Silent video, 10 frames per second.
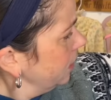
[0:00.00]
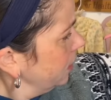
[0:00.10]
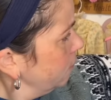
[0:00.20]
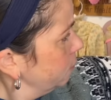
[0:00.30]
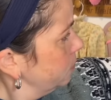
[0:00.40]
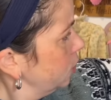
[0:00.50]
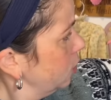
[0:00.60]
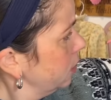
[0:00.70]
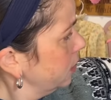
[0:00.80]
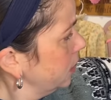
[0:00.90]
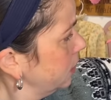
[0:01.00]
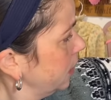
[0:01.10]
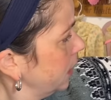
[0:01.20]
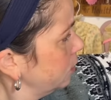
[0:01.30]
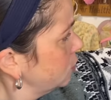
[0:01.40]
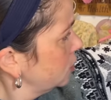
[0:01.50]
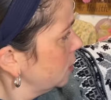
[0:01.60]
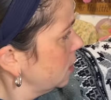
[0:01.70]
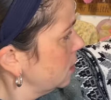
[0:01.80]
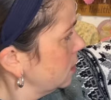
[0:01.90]
I got from Target last
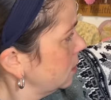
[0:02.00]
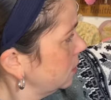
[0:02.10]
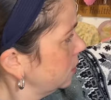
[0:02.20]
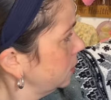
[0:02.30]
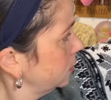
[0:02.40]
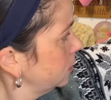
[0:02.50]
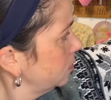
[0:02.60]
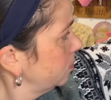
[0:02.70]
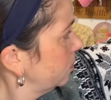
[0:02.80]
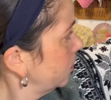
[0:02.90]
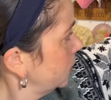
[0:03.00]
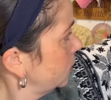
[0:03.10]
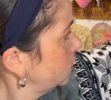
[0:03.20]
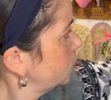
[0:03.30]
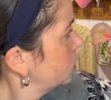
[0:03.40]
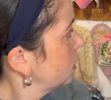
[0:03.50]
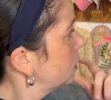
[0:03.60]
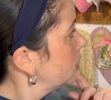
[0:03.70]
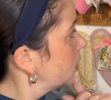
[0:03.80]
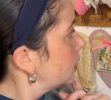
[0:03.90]
year. Her little vintage
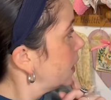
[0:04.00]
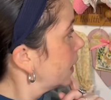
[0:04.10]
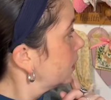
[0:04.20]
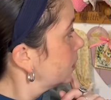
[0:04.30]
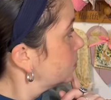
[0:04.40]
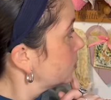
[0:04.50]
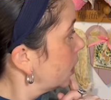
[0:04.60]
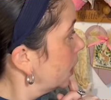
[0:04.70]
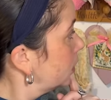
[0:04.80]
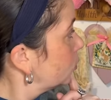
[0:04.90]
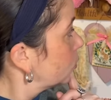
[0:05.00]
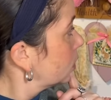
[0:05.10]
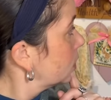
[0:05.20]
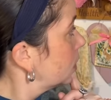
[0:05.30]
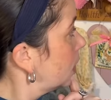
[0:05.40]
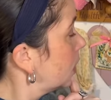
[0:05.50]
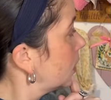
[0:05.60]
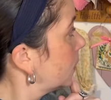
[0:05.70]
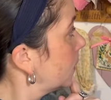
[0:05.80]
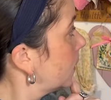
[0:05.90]
necklace, which I adore,
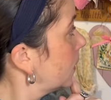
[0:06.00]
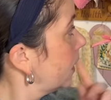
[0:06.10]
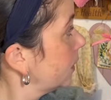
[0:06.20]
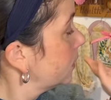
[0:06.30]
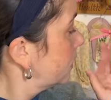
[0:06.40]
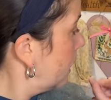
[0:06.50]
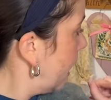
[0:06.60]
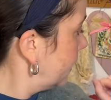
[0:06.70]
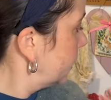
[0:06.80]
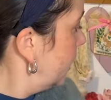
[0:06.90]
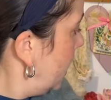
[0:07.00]
uh, and a hat.